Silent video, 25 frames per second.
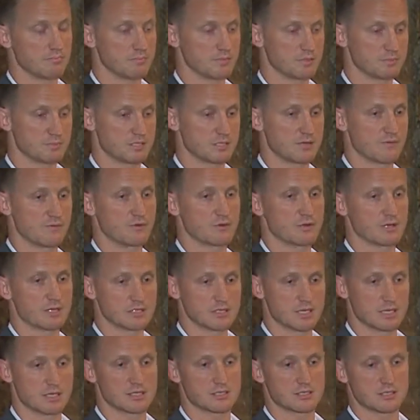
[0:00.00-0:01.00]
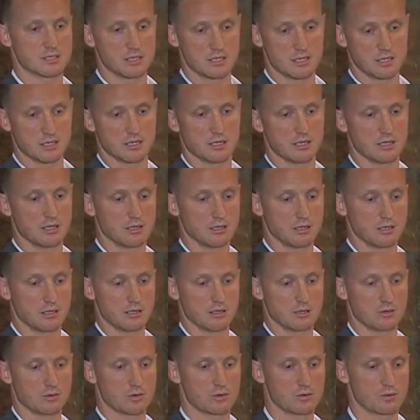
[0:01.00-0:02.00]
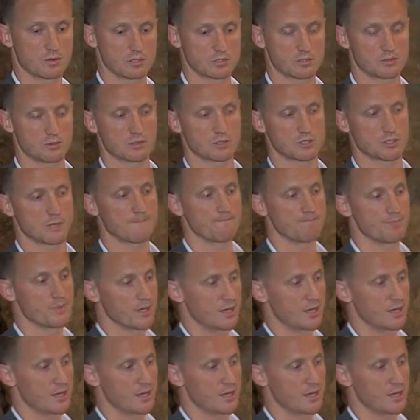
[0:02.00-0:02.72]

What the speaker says: specifically in Tennessee and in Northwest Georgia,